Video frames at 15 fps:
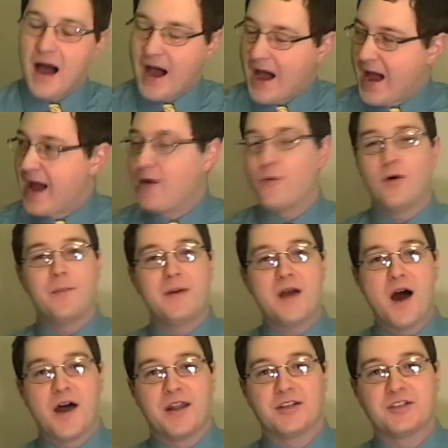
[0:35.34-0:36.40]
I will be
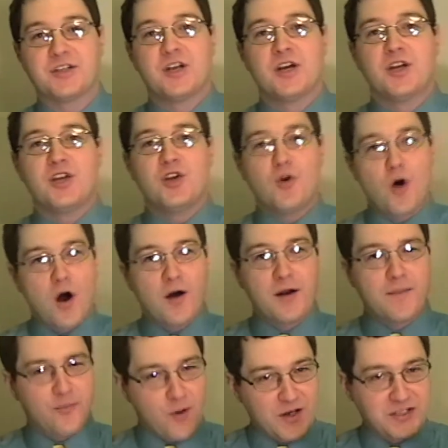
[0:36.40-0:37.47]
honest. You are an
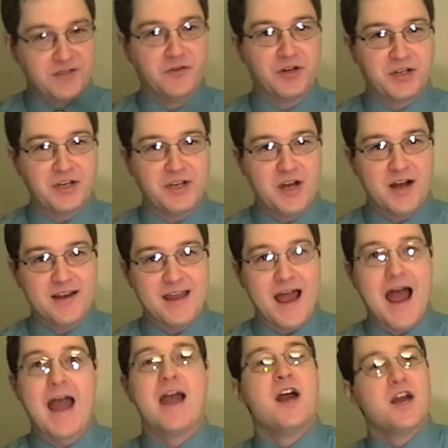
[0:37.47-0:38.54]
impressive-looking young
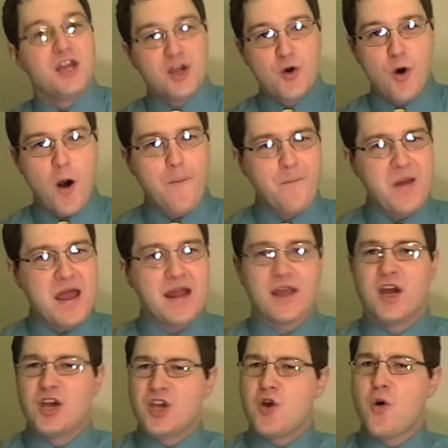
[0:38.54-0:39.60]
guy. You are big.
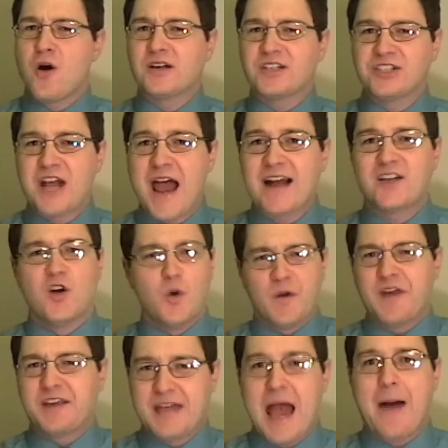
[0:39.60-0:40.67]
You are jacked with
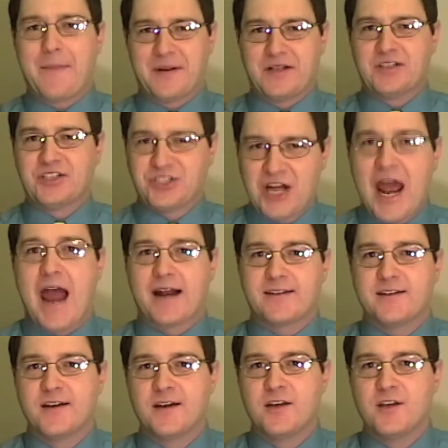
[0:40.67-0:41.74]
a capital
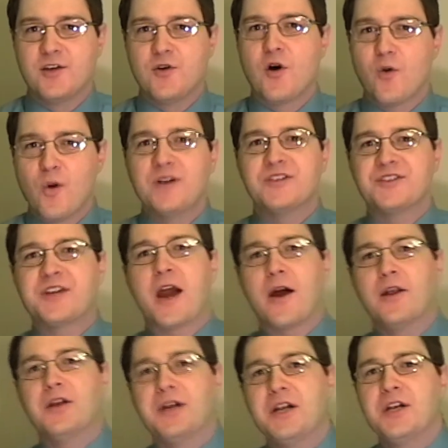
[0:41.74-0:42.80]
jacked. You are one
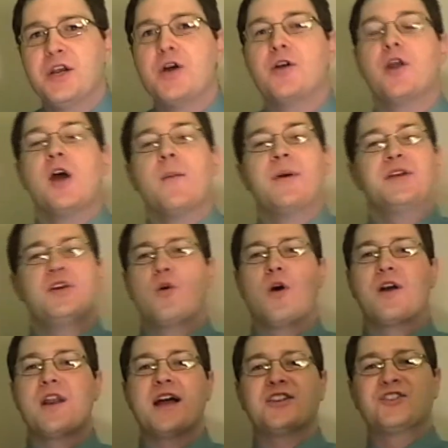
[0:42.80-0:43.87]
scary-looking dude. But you are
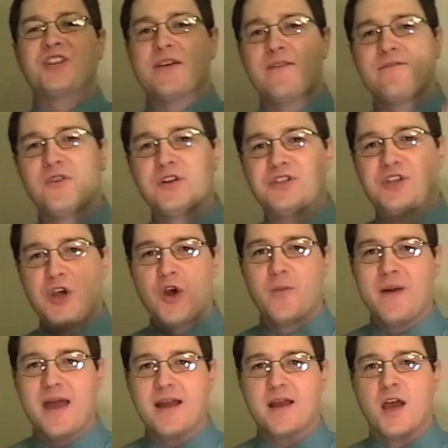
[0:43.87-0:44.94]
not 7'2"
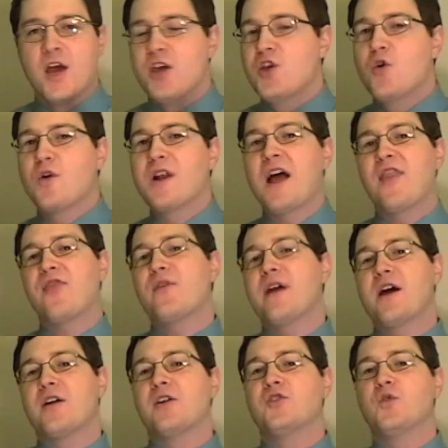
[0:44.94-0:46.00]
big. You are not
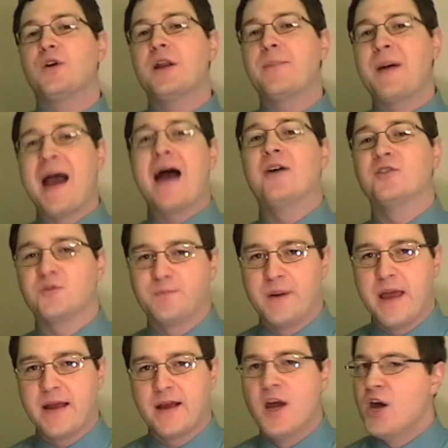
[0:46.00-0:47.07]
320 pounds
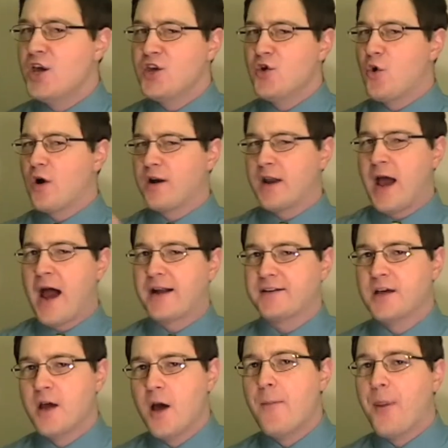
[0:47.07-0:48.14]
big. You are not
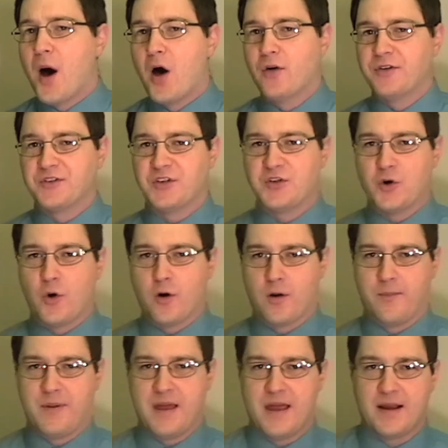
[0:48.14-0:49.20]
Paul Isadora
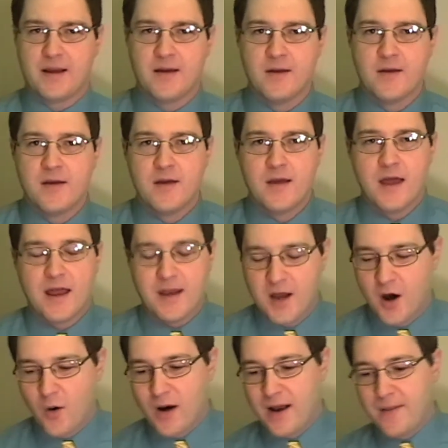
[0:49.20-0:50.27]
big. You
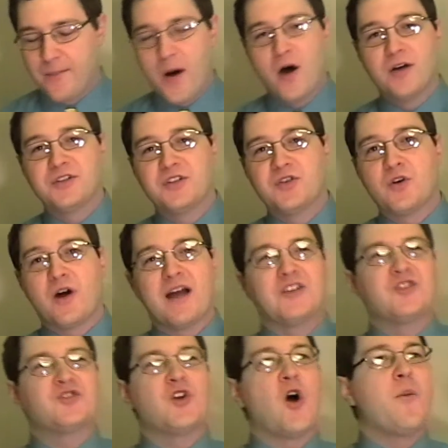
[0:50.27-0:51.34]
know what? Paul Isadora has
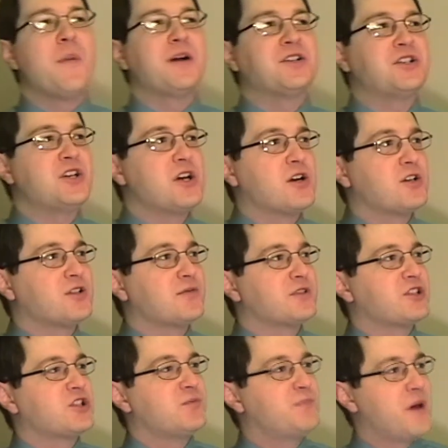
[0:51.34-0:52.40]
so much years of
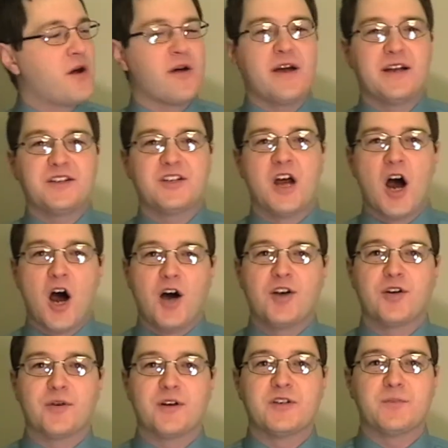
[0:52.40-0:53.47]
experience
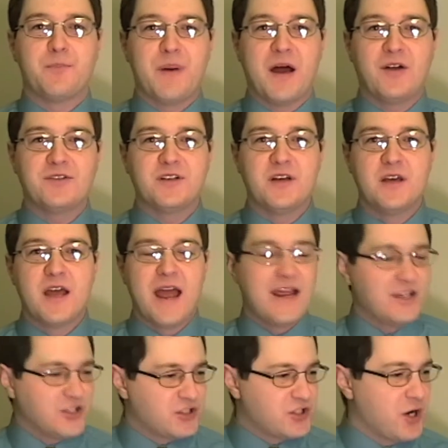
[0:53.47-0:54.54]
under his belt.
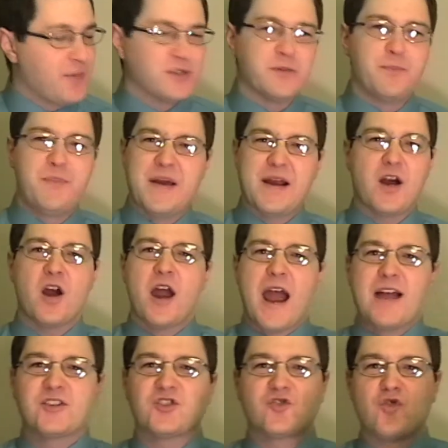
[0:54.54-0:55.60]
He's so much bigger
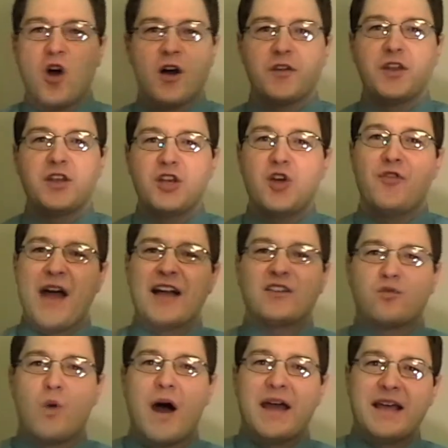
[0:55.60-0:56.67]
and stronger than you. That's
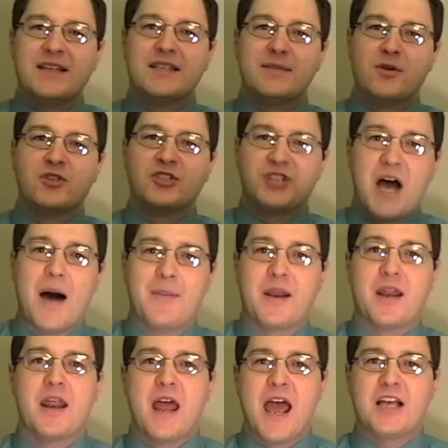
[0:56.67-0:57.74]
why he's the most
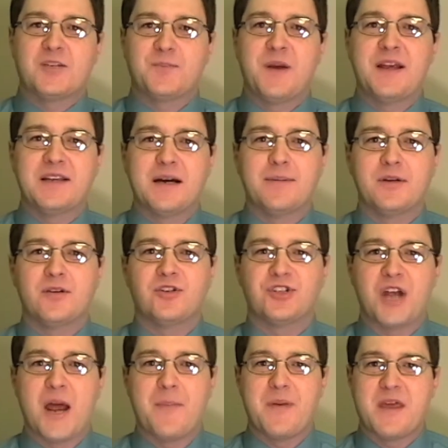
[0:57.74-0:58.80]
dominant SPW
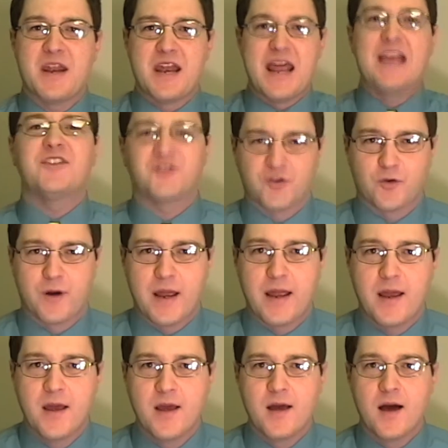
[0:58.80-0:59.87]
champion in
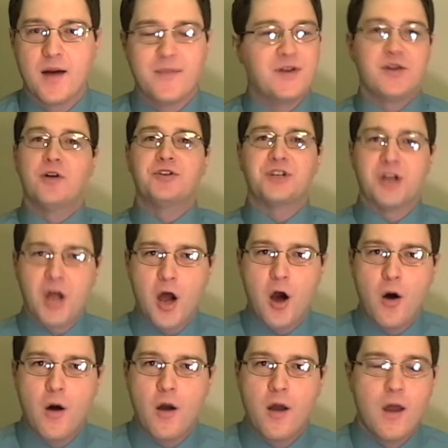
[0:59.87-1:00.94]
history. I mean, don't you
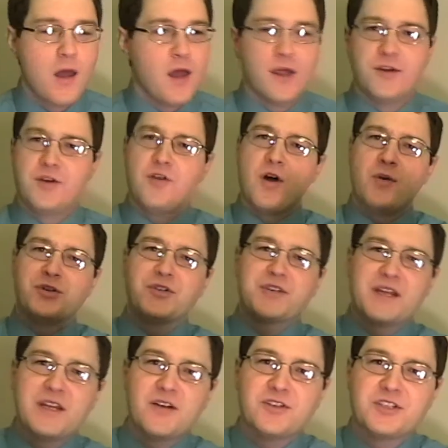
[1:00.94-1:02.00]
know? Do you know what you're
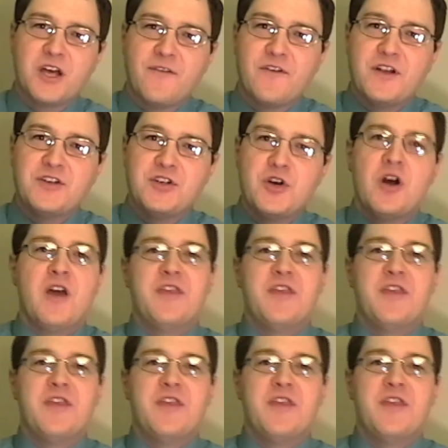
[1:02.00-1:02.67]
getting yourself into?